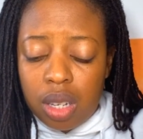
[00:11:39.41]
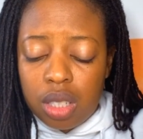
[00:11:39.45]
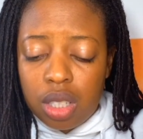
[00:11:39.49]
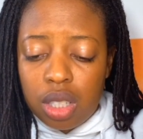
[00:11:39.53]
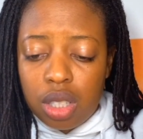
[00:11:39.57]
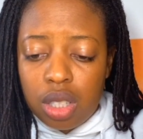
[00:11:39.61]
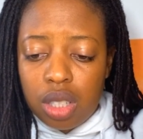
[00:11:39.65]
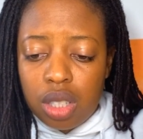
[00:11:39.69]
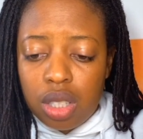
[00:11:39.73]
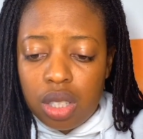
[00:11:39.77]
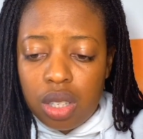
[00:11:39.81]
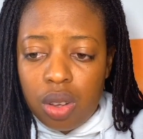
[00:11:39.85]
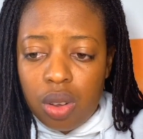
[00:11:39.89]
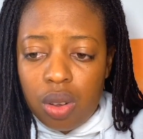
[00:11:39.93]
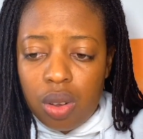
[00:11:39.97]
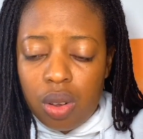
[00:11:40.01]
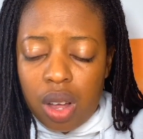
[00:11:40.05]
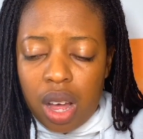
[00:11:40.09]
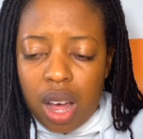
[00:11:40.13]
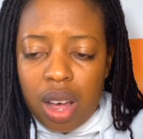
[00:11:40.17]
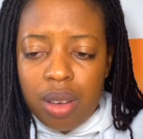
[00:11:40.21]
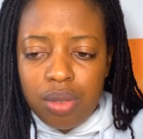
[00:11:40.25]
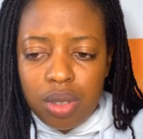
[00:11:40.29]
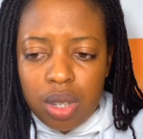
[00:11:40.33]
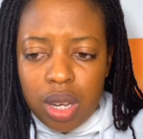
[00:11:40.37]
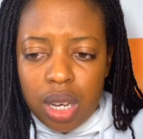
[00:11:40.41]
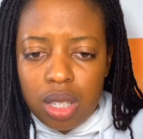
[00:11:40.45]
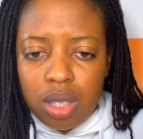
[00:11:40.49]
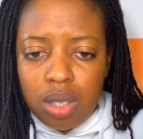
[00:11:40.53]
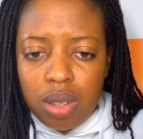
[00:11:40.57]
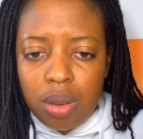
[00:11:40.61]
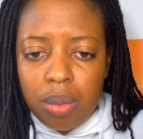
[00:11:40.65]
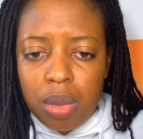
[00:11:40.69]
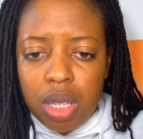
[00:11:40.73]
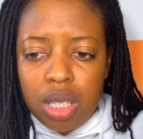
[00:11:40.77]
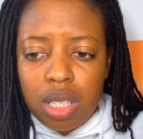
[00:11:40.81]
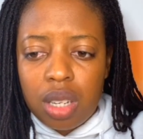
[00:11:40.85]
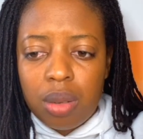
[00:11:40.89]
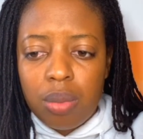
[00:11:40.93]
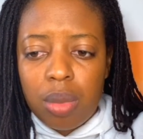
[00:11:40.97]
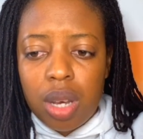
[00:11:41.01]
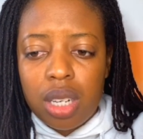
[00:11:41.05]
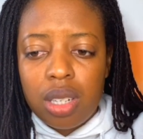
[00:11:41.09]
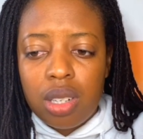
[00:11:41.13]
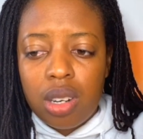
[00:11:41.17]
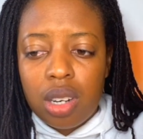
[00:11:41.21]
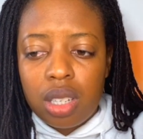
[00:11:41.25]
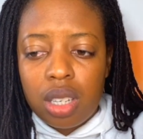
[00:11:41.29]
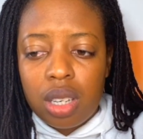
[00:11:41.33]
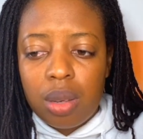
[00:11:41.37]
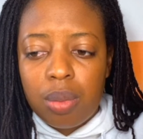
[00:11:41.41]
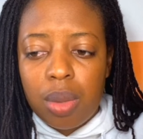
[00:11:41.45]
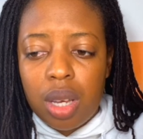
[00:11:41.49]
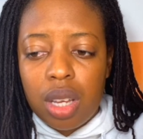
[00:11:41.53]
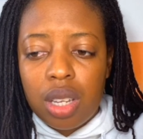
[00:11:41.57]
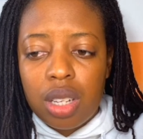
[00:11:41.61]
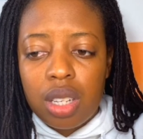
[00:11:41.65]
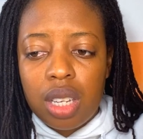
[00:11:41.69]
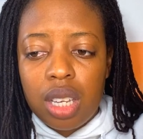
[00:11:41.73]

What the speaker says: So after I submitted my document,